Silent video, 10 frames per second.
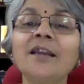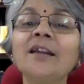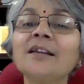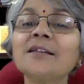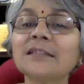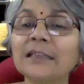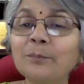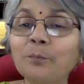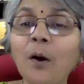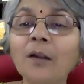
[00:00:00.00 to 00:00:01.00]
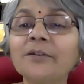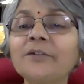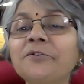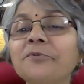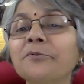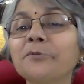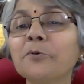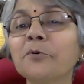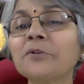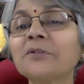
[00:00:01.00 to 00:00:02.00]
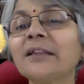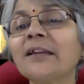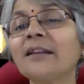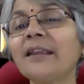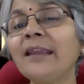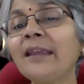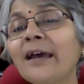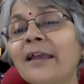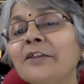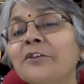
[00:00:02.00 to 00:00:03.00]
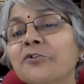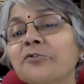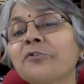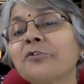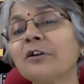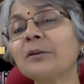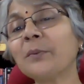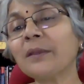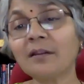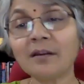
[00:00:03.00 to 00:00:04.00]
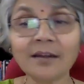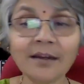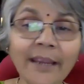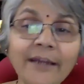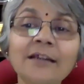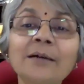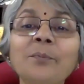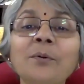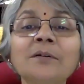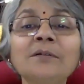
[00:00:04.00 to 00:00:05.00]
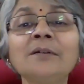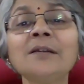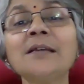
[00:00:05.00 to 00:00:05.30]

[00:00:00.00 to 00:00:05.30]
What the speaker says: it is important to note that AI should not be relied upon